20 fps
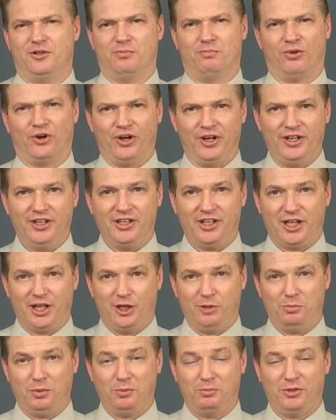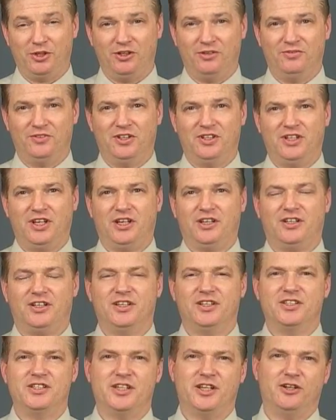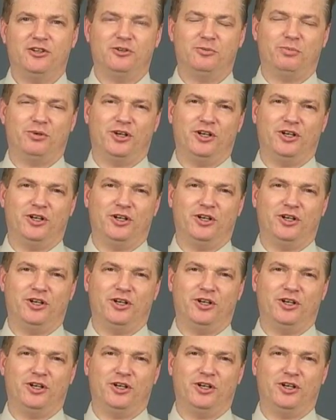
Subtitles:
your brain capable of detecting sound